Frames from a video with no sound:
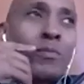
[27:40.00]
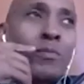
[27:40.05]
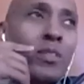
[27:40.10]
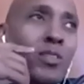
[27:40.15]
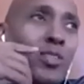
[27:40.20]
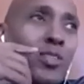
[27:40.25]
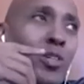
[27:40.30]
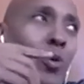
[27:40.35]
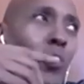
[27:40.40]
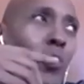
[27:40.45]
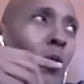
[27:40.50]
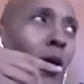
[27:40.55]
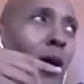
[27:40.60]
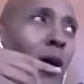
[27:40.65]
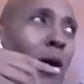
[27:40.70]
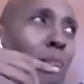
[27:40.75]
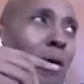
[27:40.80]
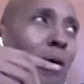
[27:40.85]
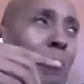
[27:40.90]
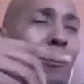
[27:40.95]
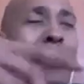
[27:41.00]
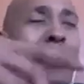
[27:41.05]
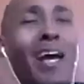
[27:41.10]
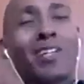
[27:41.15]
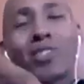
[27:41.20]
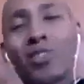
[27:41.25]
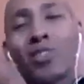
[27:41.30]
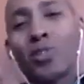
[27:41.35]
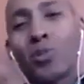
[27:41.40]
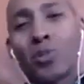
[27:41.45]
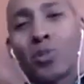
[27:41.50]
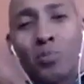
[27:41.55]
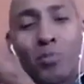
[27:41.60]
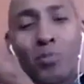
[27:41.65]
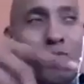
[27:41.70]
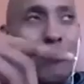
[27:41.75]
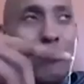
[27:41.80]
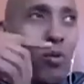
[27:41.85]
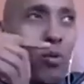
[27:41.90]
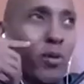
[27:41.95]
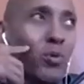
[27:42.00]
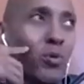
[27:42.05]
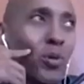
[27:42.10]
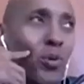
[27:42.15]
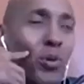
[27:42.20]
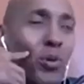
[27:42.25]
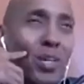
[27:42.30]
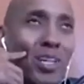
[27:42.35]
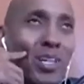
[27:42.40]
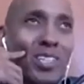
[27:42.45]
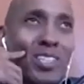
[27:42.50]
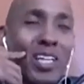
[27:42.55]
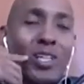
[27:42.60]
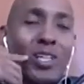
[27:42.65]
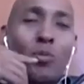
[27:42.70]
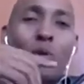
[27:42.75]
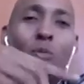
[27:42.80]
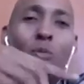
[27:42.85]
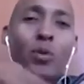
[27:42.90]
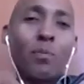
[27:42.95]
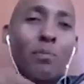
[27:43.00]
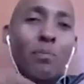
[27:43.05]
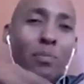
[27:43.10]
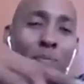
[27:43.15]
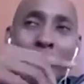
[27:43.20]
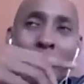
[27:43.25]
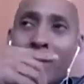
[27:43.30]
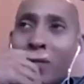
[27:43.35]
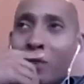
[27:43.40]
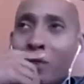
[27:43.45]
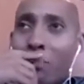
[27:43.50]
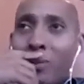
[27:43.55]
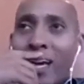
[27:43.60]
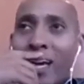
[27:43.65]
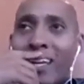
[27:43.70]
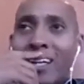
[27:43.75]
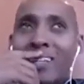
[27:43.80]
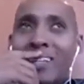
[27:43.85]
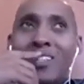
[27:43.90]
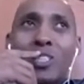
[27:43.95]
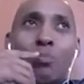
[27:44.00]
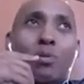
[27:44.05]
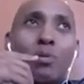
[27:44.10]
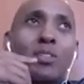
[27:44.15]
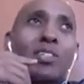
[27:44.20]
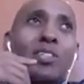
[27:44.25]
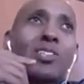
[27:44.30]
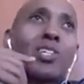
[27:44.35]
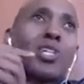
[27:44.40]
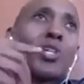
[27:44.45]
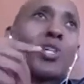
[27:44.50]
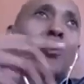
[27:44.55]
So I'm going to ask you to do something for me real quick, because I know we weren't planning this, but just to show